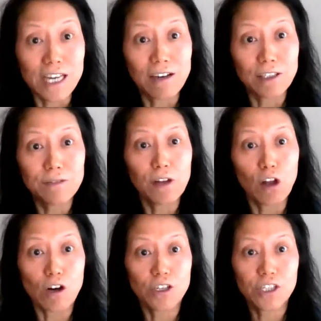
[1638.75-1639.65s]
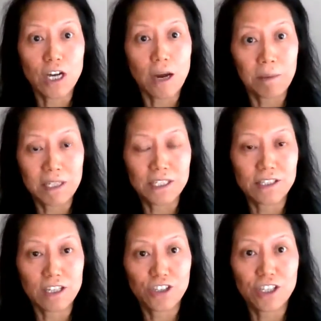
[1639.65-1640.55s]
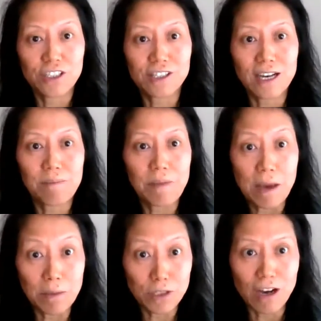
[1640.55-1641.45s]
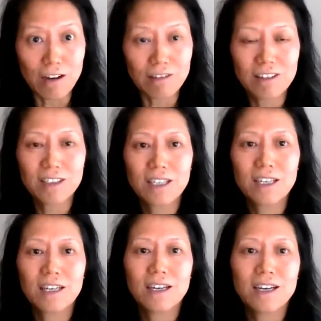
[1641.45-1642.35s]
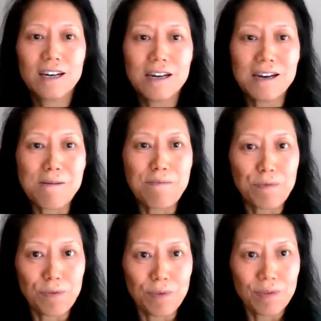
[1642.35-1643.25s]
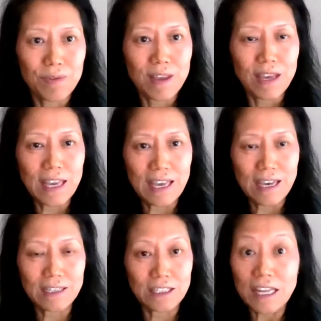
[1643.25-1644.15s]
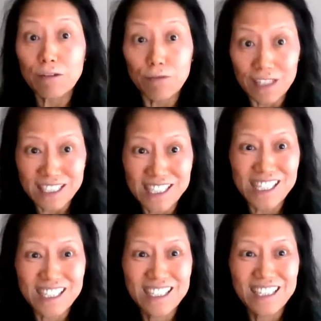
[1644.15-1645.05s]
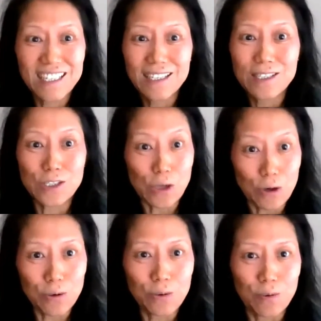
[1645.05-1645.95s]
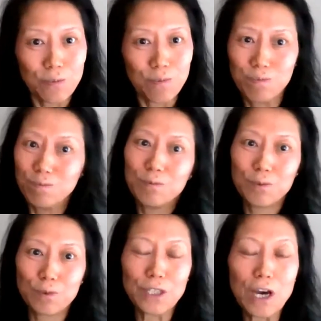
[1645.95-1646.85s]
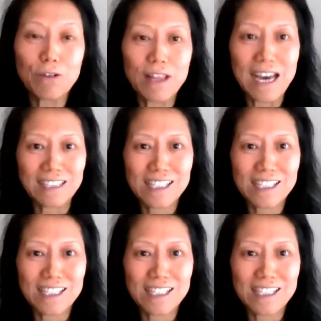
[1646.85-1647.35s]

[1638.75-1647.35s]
even large companies such as Amazon and Netflix. So we know that